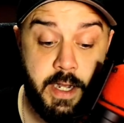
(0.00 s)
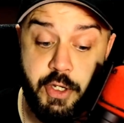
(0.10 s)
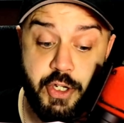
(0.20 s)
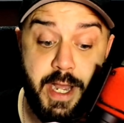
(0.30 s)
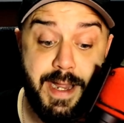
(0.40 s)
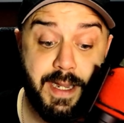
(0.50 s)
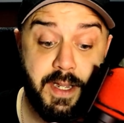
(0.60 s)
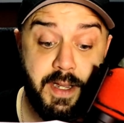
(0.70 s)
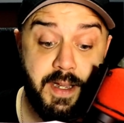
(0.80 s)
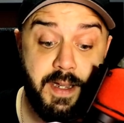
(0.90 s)
hey,
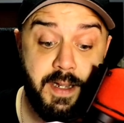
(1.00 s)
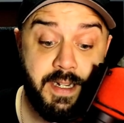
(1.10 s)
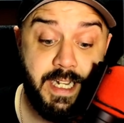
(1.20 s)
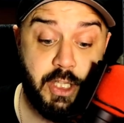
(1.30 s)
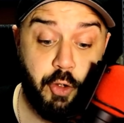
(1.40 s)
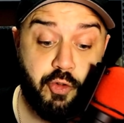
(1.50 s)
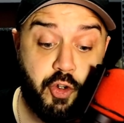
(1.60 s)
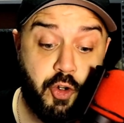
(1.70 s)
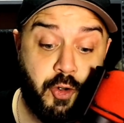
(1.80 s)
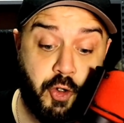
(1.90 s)
Jake, get those
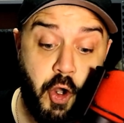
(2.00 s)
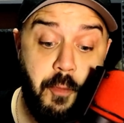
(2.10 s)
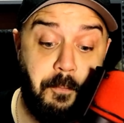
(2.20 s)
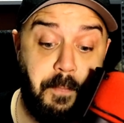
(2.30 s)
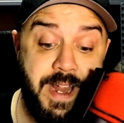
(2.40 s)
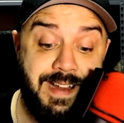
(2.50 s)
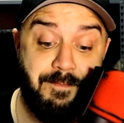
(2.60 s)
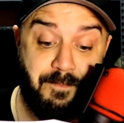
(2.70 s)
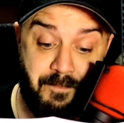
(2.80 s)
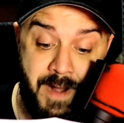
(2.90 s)
goopy
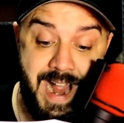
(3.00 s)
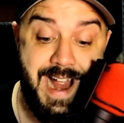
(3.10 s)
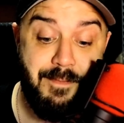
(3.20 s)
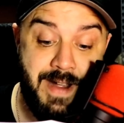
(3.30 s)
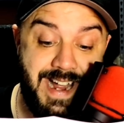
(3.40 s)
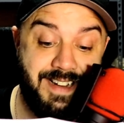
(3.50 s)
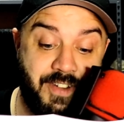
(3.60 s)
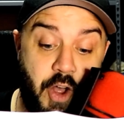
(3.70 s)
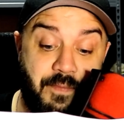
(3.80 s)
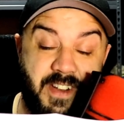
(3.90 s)
Ham hands
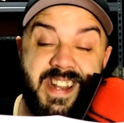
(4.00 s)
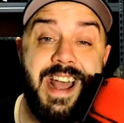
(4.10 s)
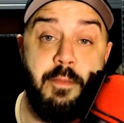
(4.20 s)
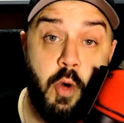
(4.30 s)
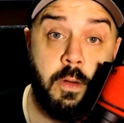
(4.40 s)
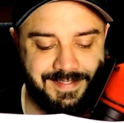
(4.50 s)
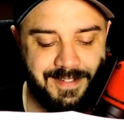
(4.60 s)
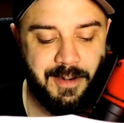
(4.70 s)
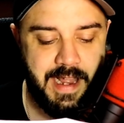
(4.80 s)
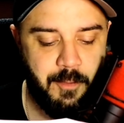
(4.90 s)
off the table.
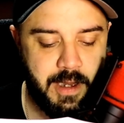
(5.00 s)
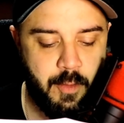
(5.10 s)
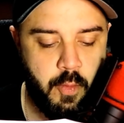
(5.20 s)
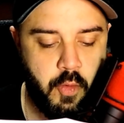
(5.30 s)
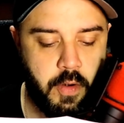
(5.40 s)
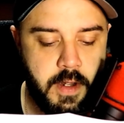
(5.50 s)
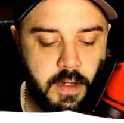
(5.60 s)
Okay, we got one more.